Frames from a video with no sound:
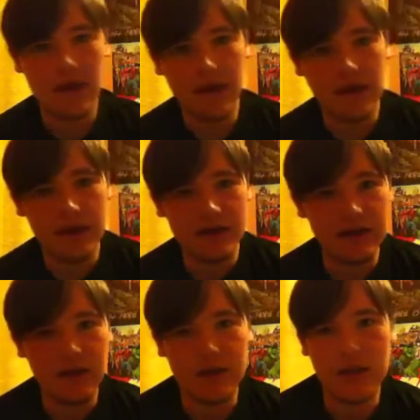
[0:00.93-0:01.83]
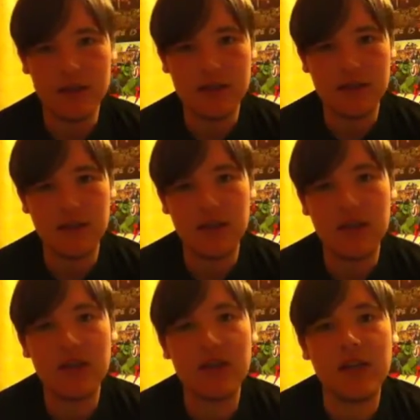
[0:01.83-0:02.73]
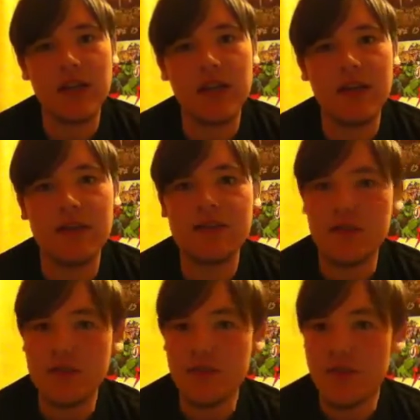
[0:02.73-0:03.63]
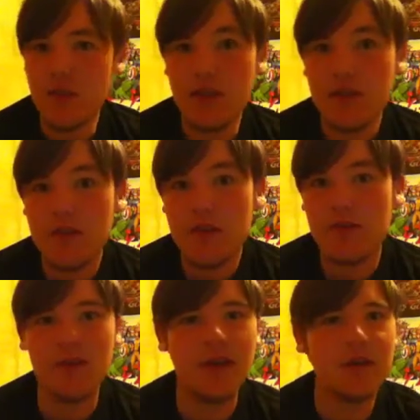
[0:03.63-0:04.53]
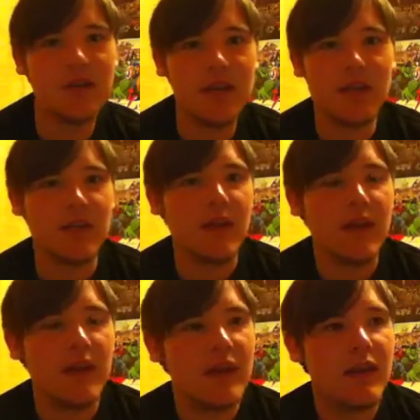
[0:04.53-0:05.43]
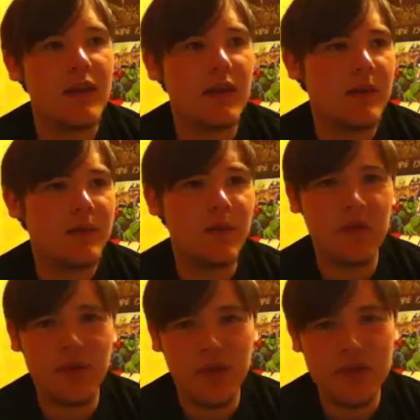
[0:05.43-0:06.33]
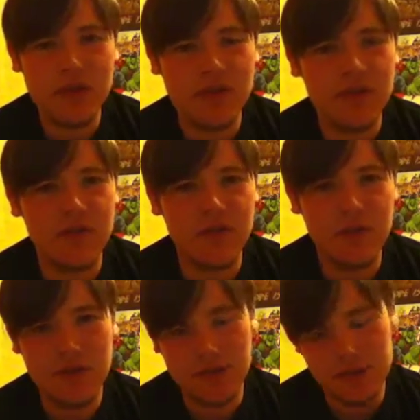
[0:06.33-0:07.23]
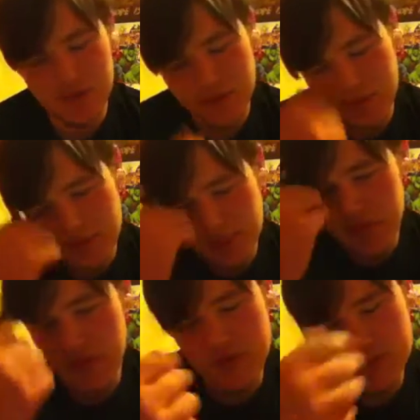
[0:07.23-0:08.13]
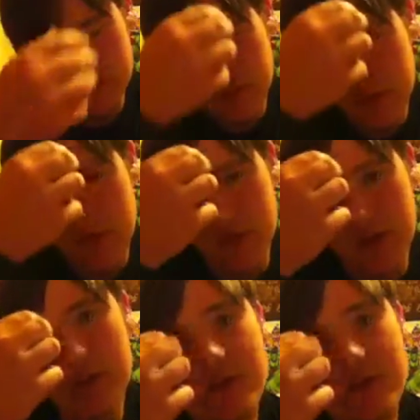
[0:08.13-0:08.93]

Hey guys, Gaz here bringing his first video review. How about that? Before I go into this review, I just want to apologise for